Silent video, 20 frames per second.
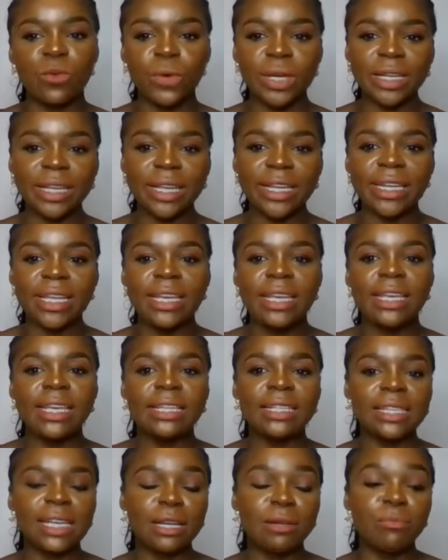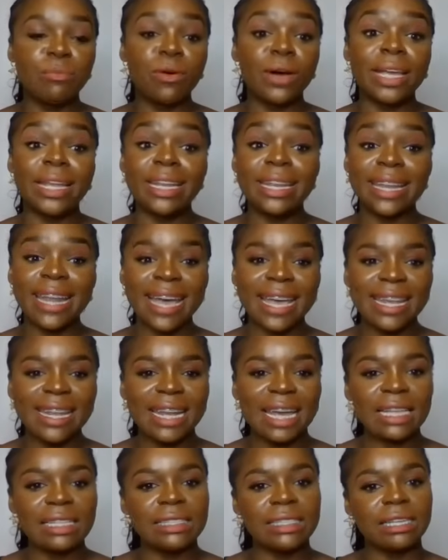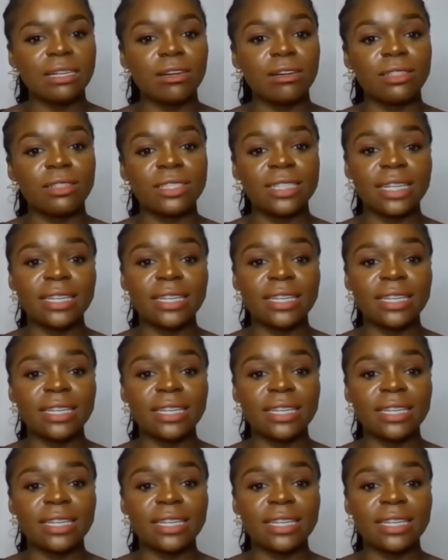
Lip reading: winning 10.99 seconds.